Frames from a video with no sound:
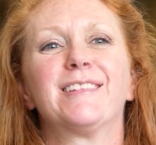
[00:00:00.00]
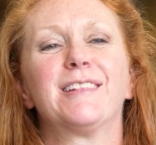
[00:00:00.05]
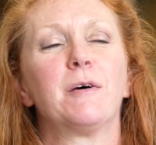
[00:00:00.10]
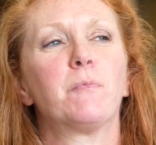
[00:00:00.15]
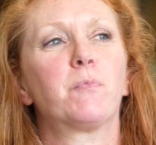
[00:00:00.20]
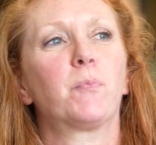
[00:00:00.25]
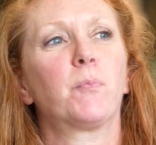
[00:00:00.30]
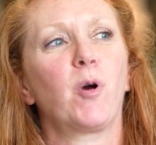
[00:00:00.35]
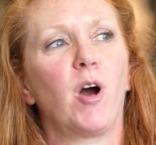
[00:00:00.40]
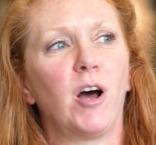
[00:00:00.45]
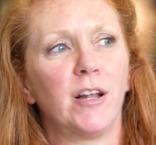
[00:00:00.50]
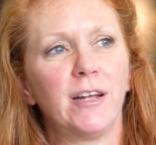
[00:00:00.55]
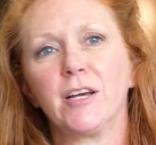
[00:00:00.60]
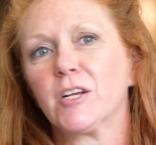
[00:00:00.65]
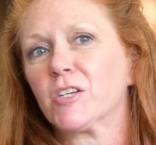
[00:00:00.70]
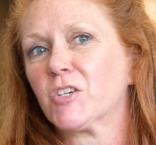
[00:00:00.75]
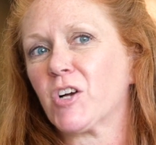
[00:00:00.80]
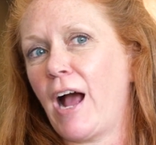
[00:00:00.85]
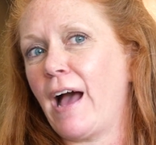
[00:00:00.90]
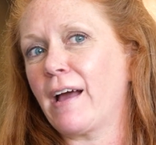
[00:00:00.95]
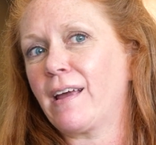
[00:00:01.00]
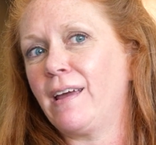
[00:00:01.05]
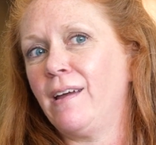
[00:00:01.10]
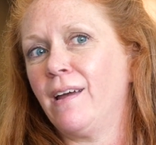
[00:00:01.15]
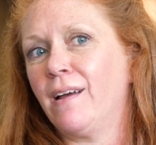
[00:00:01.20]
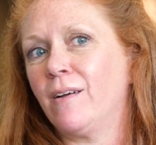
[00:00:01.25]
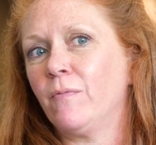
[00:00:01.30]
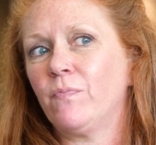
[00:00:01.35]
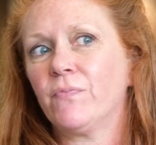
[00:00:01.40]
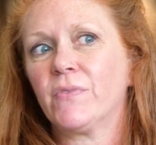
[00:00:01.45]
The product
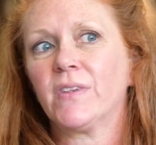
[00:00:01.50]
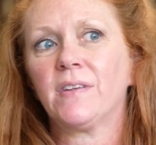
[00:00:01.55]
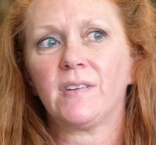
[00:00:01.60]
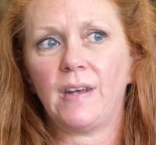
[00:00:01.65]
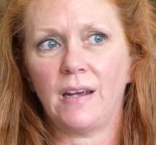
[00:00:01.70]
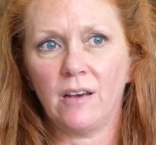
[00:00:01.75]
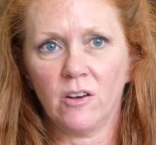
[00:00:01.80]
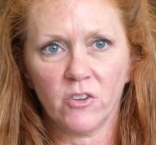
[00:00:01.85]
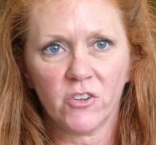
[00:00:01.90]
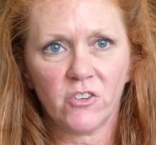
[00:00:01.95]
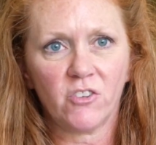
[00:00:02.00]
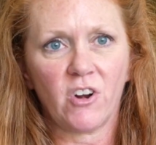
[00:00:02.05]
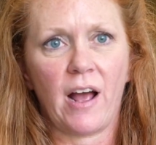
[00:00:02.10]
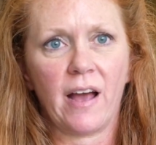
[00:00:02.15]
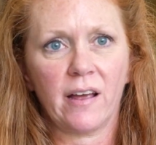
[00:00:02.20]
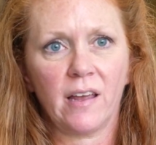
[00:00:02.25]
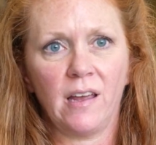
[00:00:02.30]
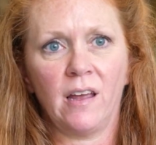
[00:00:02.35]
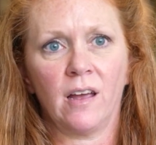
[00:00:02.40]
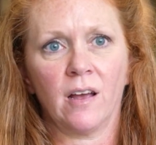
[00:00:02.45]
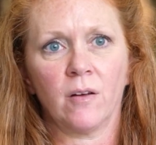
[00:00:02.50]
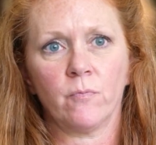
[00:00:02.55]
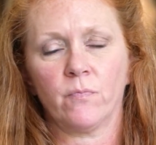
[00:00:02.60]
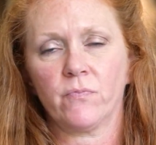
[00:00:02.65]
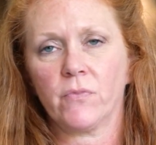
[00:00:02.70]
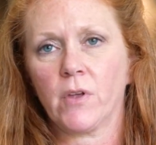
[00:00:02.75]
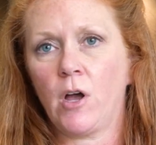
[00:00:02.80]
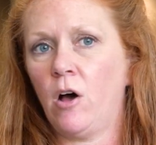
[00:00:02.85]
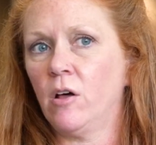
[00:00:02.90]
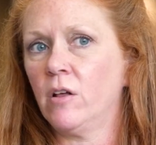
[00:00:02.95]
tracking, the sales
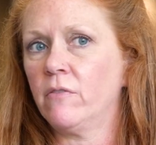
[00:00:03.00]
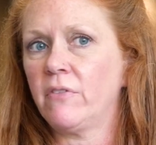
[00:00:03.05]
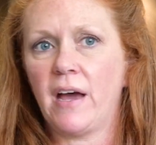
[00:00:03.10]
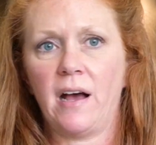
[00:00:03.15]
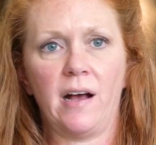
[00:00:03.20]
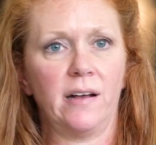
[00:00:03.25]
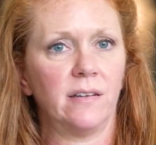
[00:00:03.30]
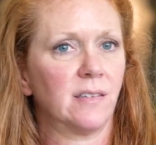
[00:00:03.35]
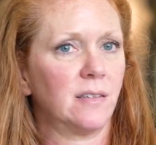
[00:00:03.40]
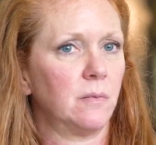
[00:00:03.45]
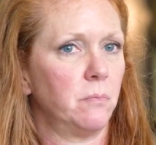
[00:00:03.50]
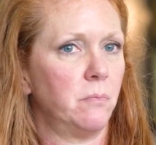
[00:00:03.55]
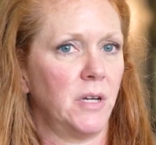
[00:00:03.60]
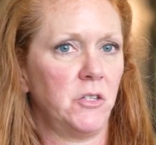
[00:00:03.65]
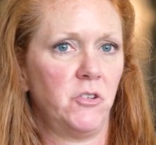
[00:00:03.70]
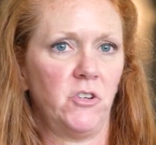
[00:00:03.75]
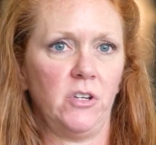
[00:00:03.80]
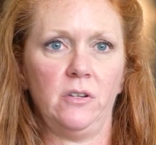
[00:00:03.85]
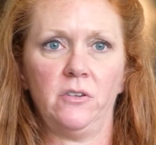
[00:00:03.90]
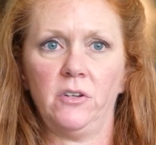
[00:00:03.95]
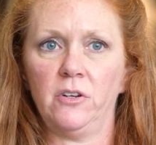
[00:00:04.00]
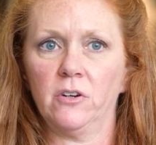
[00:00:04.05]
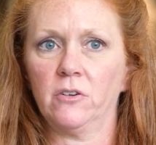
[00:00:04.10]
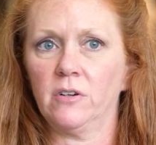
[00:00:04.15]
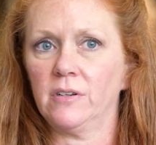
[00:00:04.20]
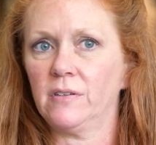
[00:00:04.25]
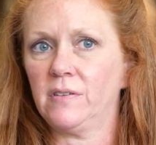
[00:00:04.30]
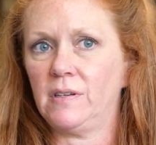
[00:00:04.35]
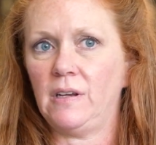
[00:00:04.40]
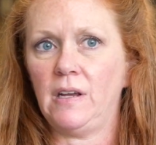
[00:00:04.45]
tracking, all of that's much easier
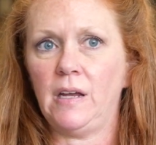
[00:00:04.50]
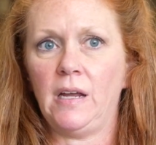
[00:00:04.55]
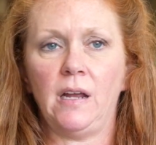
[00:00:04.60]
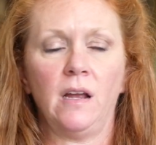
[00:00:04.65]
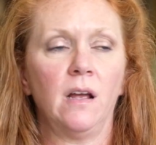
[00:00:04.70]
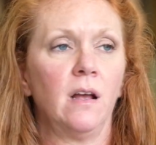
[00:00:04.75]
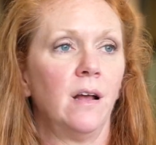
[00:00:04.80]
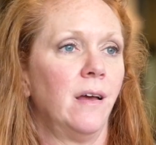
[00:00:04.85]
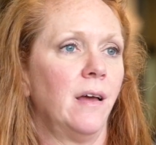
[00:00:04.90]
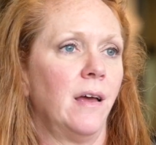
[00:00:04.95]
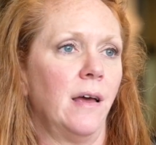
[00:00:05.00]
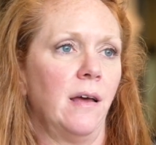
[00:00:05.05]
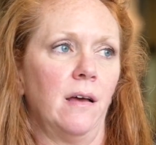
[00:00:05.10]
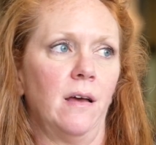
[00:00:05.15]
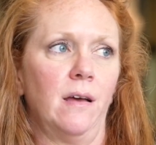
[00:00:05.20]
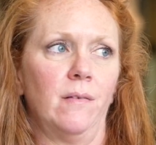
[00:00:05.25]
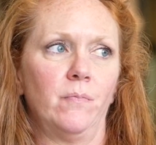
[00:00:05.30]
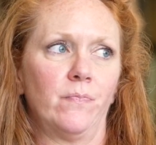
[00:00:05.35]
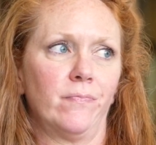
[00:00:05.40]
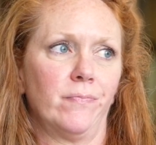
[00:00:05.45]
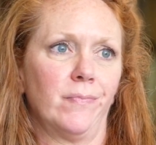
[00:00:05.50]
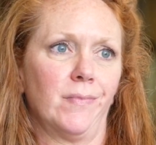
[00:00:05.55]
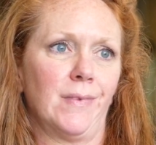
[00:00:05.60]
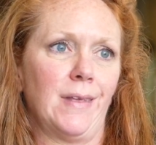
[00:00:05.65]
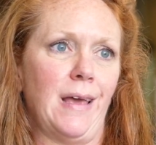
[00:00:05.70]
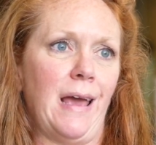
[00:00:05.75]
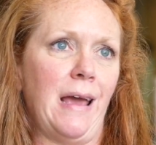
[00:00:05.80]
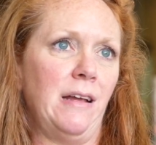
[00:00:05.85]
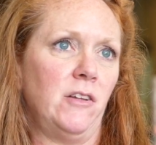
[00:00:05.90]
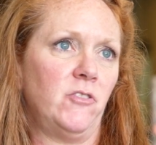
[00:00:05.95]
to see.
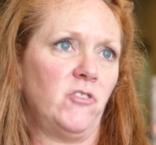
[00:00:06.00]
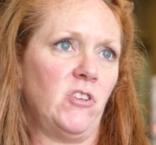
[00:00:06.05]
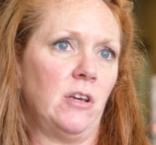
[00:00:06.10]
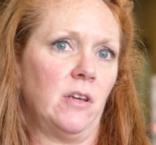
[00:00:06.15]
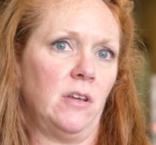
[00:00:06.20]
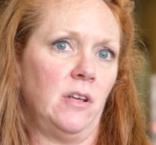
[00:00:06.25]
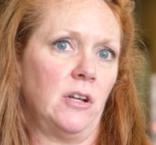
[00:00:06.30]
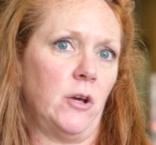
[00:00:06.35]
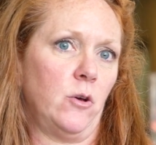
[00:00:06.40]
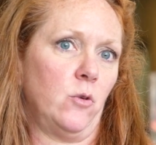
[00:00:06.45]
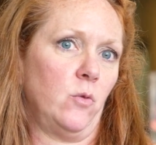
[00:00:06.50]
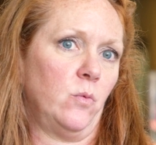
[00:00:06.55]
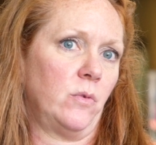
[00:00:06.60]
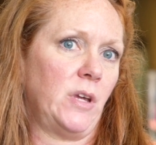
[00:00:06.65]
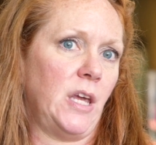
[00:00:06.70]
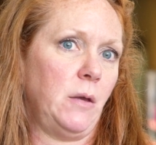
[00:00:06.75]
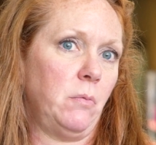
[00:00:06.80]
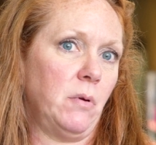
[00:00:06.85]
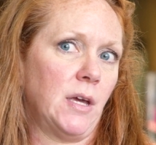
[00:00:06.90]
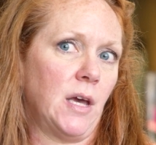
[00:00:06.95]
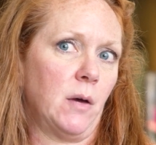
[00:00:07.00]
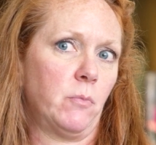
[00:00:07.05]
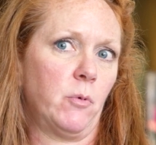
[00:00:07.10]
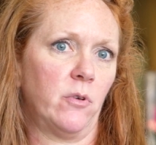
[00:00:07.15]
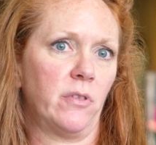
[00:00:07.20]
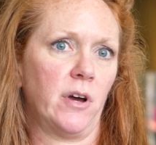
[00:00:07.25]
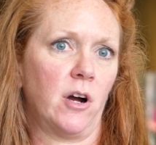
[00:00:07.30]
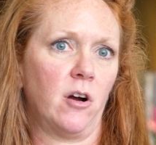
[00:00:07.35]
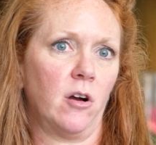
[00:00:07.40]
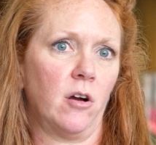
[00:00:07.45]
Aging, keeping up
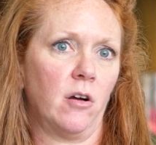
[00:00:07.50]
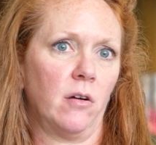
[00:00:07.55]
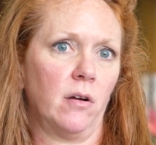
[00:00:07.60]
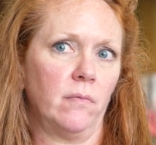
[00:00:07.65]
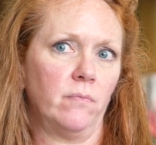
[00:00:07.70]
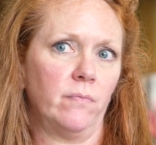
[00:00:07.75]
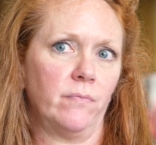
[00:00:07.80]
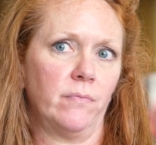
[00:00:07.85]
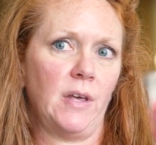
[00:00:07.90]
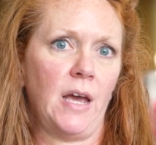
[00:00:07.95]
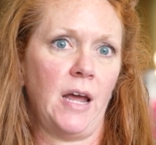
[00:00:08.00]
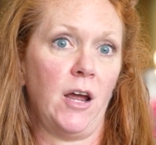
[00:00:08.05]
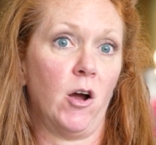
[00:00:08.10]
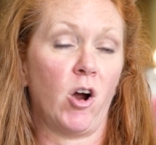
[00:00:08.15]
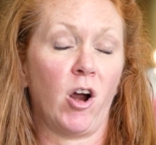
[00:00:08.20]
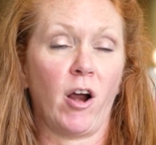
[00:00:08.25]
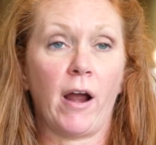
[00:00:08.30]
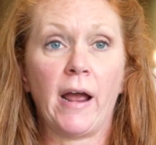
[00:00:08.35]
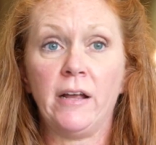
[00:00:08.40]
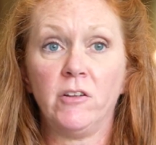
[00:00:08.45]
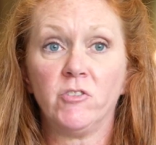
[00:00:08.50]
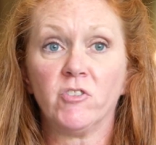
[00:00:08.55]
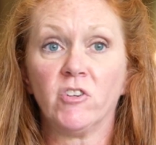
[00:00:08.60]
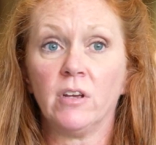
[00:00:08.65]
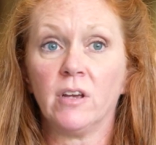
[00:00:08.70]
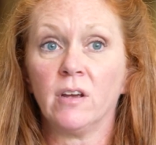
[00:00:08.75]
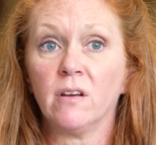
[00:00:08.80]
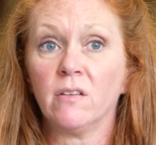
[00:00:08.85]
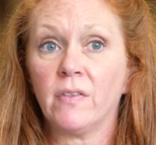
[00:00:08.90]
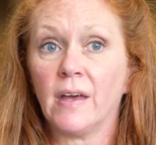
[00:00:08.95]
with our AR
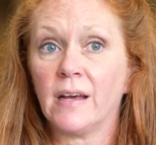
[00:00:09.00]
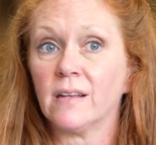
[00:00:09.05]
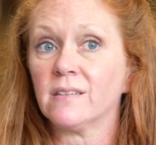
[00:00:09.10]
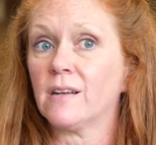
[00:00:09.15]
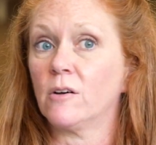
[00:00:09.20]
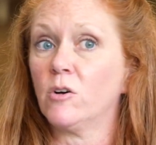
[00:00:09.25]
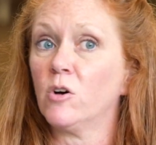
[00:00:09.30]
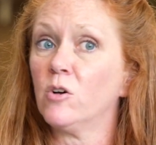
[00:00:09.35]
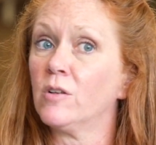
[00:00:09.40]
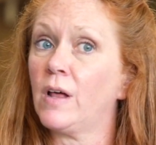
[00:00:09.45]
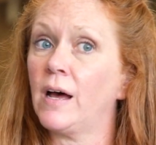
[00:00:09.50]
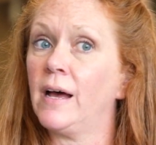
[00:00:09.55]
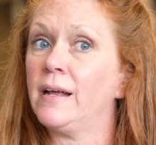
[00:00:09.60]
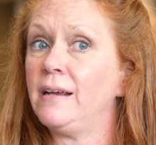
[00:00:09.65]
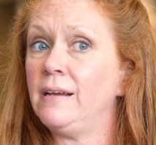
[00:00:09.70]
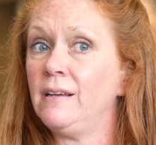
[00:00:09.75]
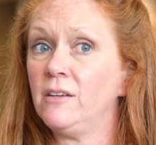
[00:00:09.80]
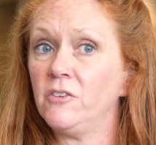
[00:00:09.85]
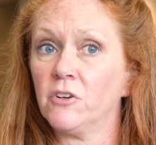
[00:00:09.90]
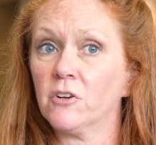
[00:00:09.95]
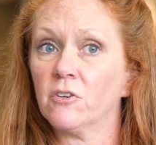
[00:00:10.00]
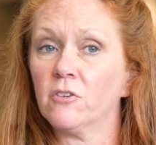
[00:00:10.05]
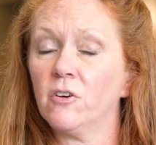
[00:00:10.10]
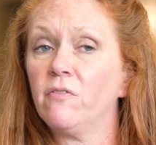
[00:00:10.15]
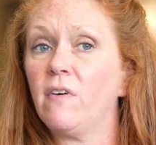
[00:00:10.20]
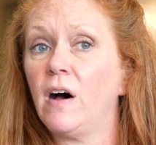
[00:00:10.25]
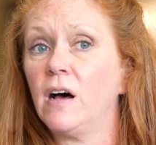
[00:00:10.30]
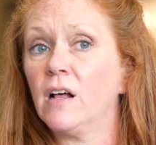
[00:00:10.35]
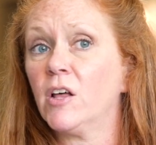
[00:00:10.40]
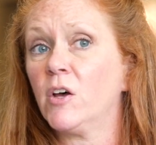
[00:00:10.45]
aging, that's a whole lot easier to
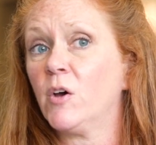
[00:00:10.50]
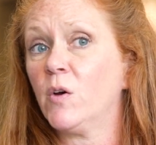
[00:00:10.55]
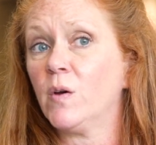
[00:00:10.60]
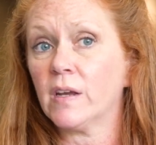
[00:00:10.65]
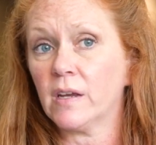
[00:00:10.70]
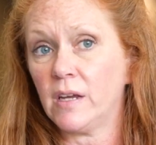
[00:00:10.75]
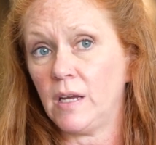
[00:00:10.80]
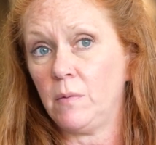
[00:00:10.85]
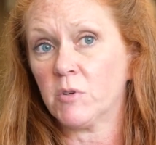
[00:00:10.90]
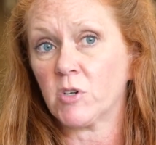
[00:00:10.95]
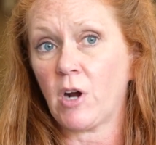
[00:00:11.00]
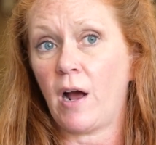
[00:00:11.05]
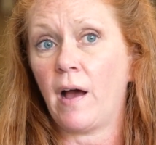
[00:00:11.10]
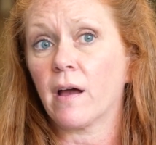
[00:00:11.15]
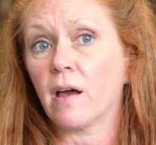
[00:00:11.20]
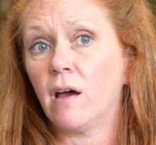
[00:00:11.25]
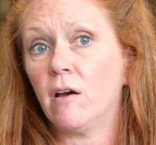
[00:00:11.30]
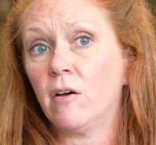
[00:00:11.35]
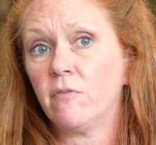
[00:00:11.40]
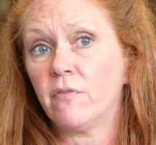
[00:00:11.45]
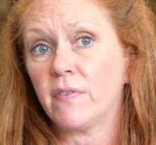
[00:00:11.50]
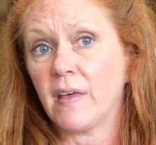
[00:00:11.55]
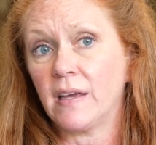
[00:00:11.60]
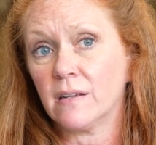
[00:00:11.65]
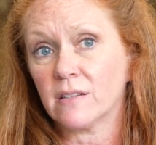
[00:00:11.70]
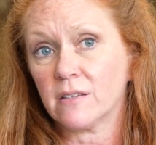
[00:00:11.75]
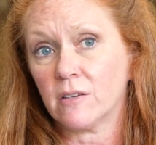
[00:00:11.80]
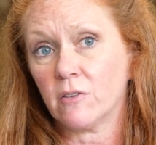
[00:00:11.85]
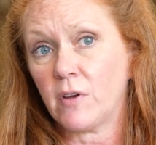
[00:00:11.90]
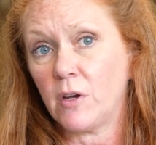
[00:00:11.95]
follow and keep track of
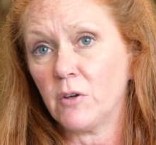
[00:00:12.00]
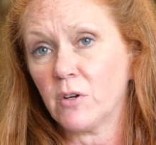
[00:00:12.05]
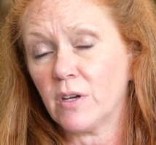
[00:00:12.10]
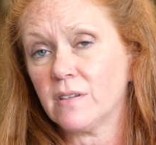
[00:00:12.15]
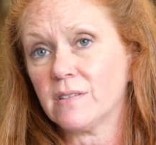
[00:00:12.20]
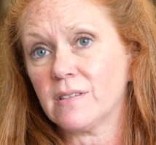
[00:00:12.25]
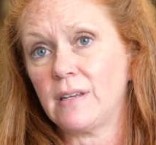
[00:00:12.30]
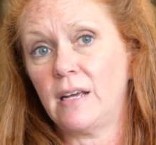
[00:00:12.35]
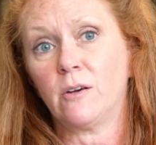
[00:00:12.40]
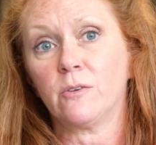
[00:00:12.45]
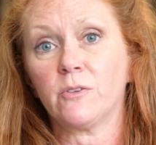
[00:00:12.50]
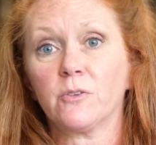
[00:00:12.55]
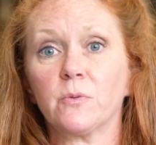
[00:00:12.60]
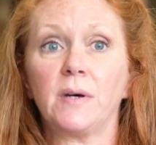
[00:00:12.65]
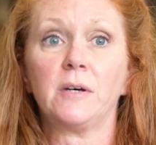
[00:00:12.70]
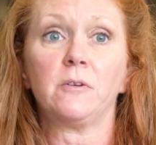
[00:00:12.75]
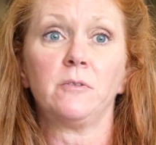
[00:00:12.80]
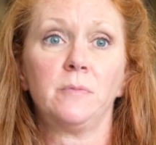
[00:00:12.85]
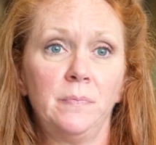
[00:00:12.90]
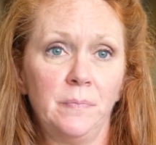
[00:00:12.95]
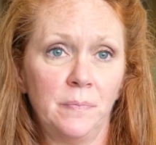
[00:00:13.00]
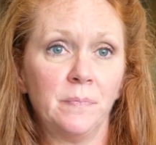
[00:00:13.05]
thanks to Phocas now as well.